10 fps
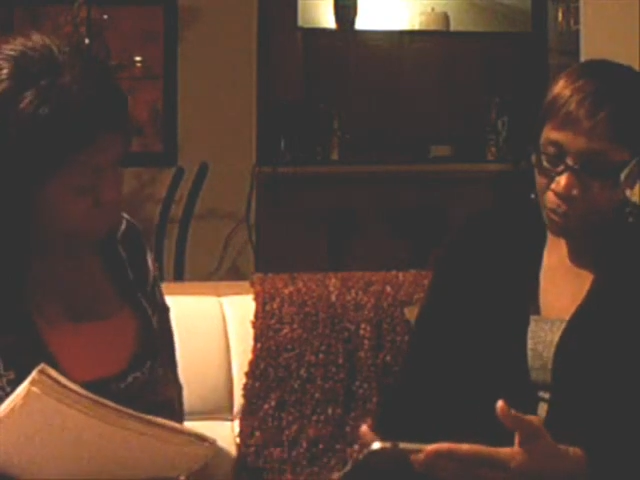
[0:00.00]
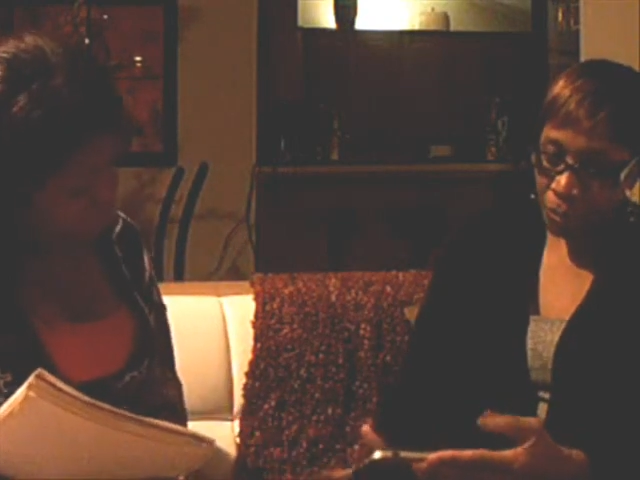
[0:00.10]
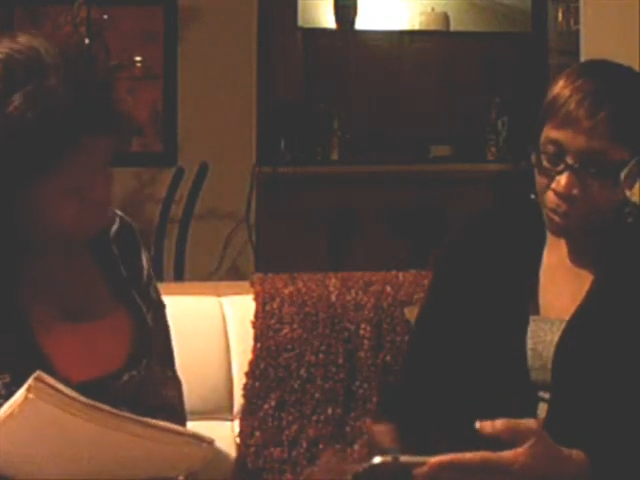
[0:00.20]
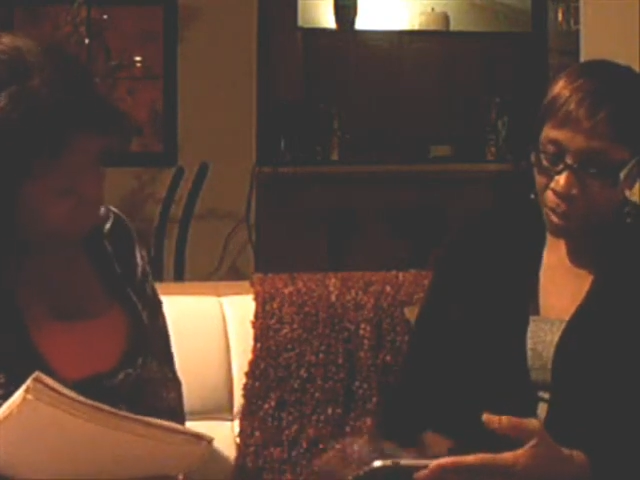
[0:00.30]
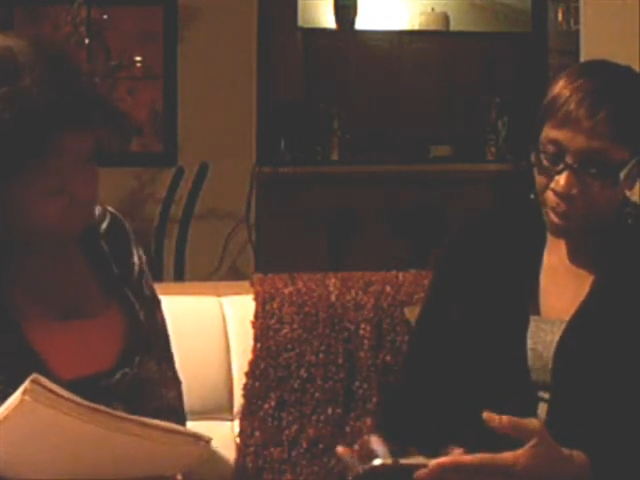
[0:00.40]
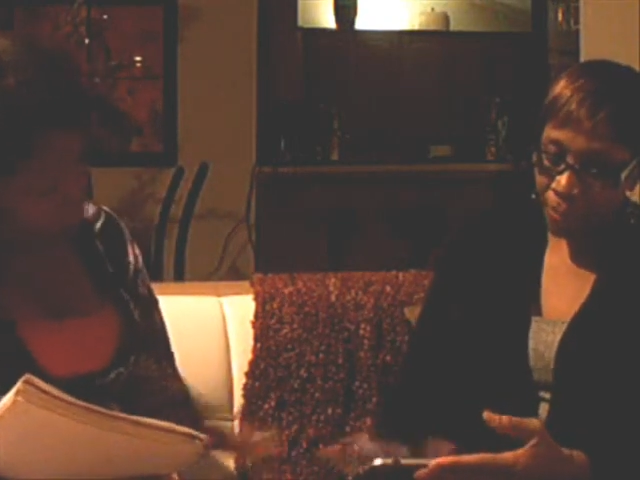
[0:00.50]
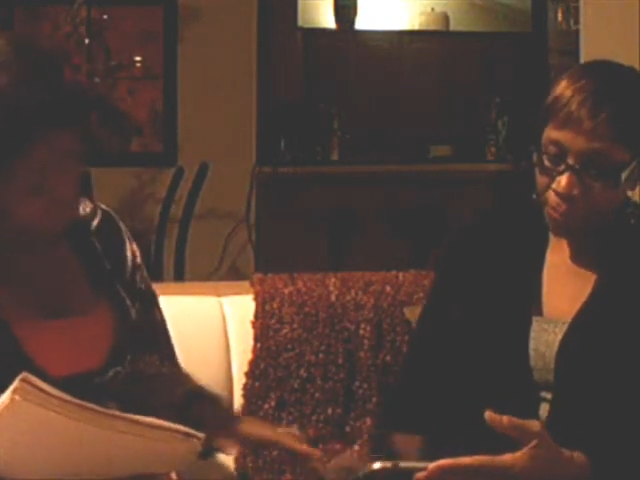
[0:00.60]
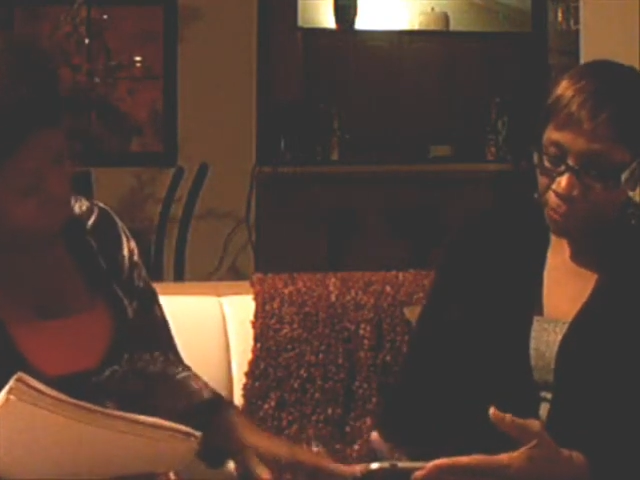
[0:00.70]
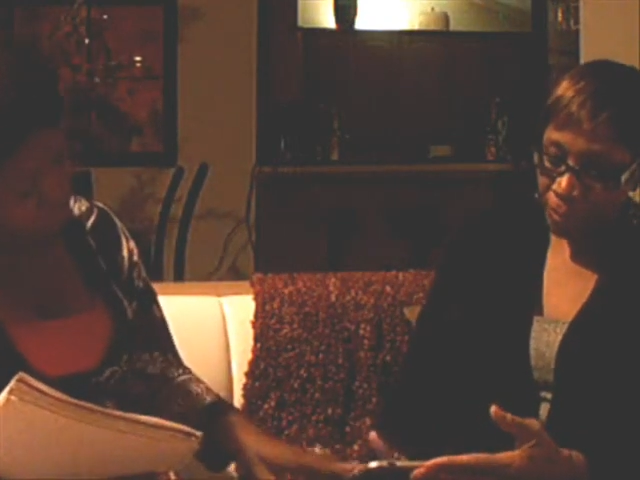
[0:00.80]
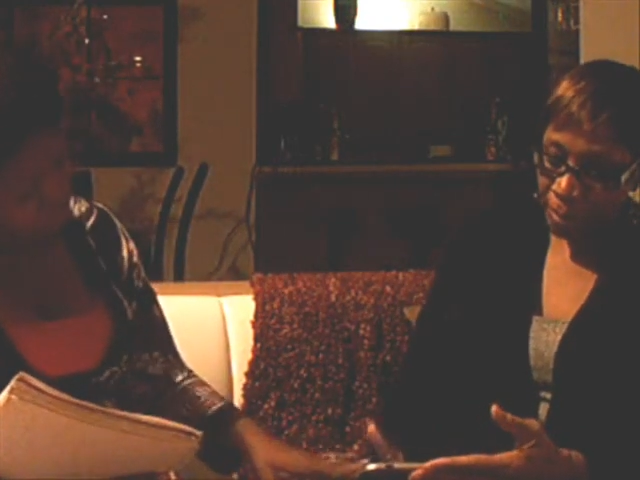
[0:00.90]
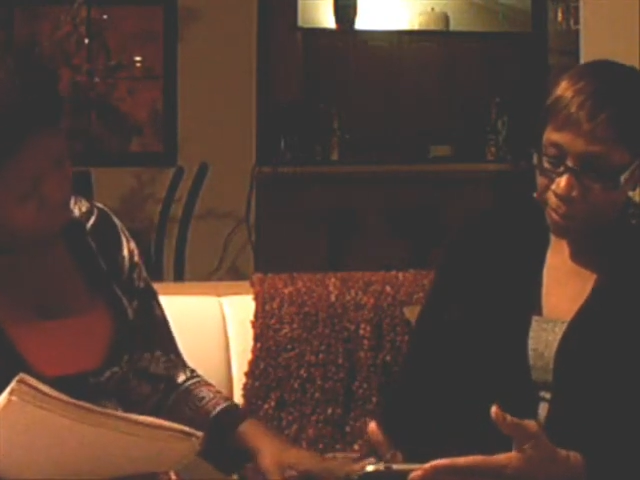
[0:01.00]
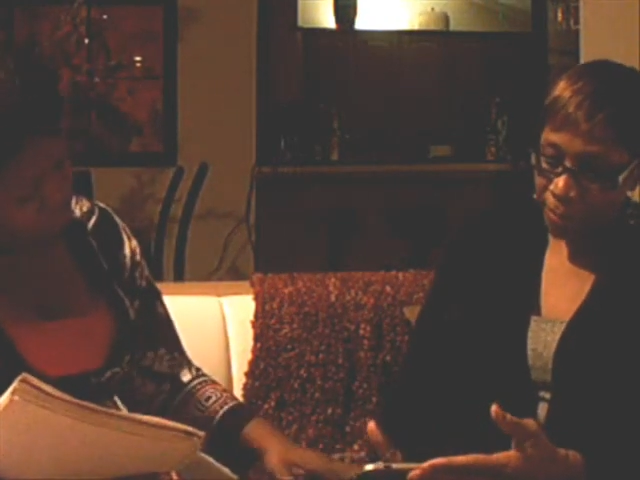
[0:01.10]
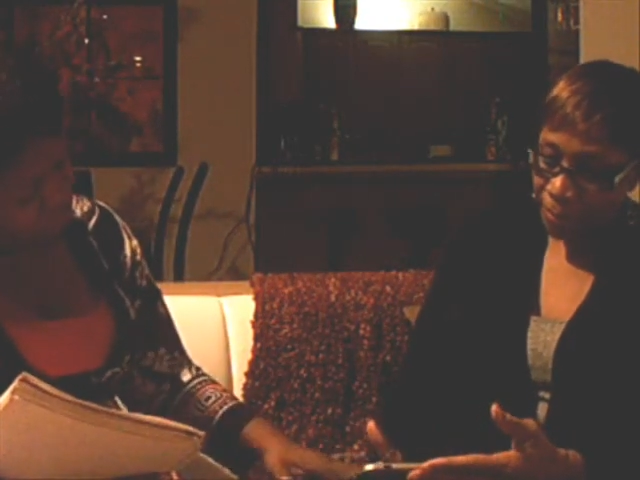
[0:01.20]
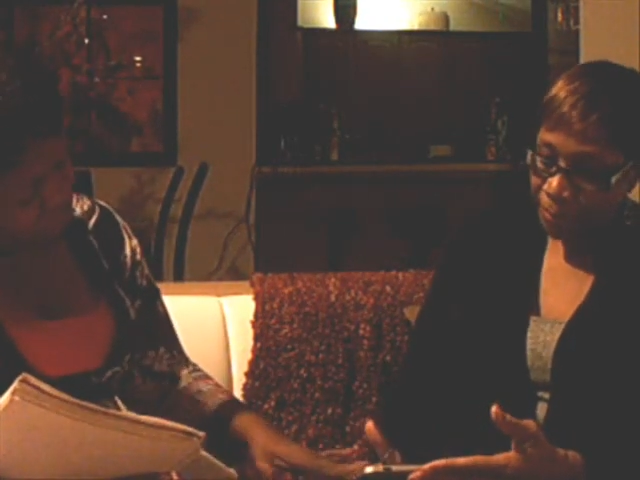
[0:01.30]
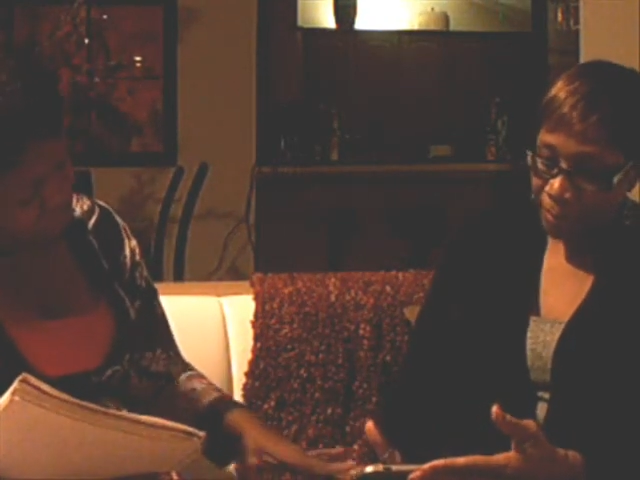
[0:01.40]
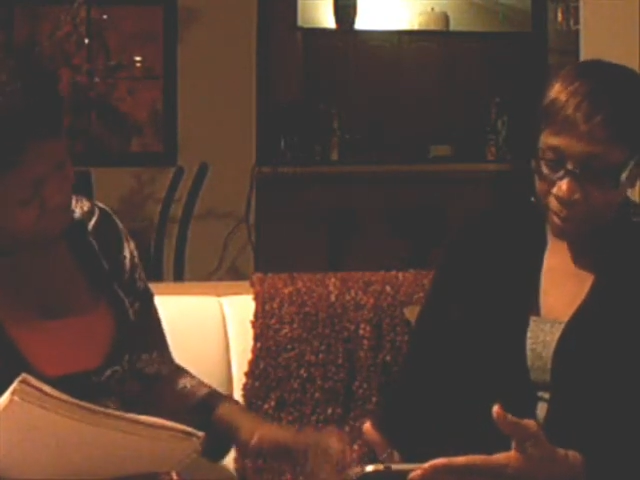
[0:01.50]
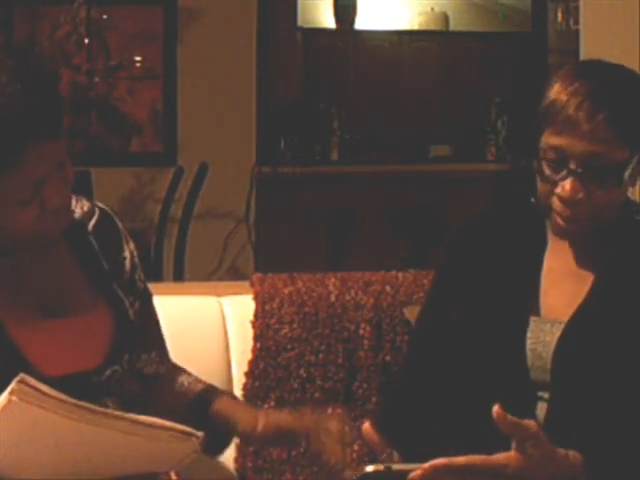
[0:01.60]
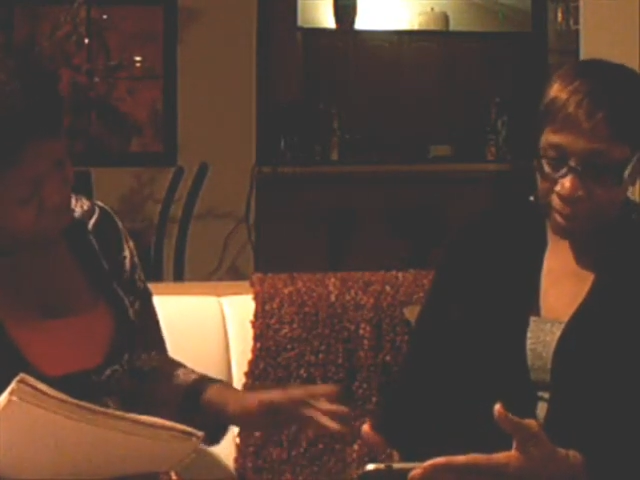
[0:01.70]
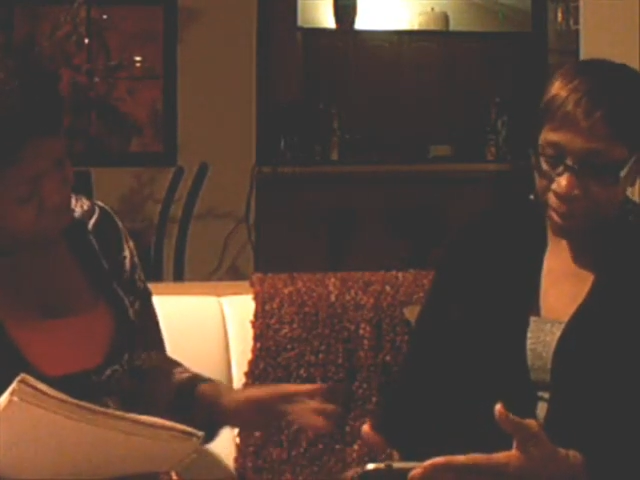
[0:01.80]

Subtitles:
were all covered with everything,